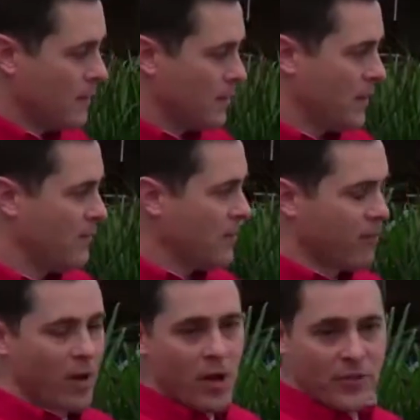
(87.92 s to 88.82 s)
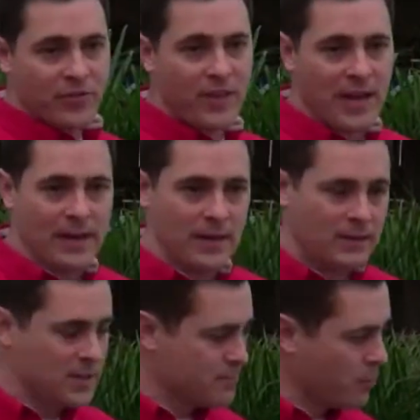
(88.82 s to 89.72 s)
If you've lost that at
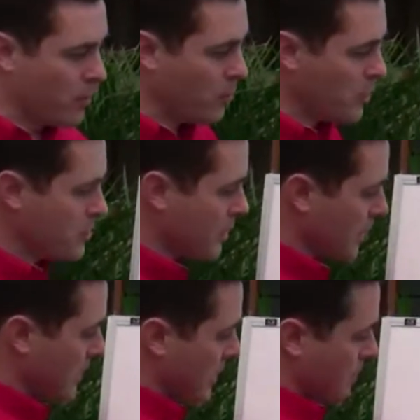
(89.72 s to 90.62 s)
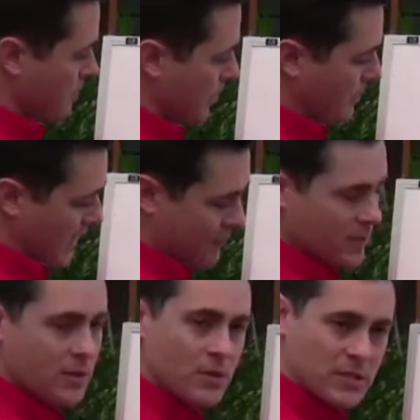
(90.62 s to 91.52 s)
this point, what you're going to end up probably having to
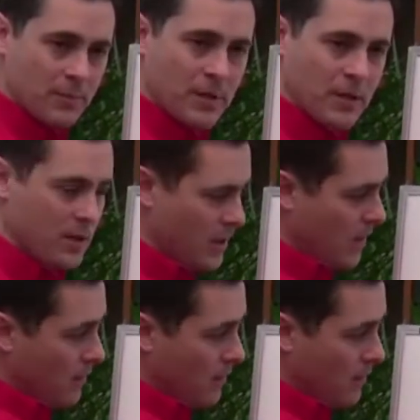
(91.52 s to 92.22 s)
do is come in and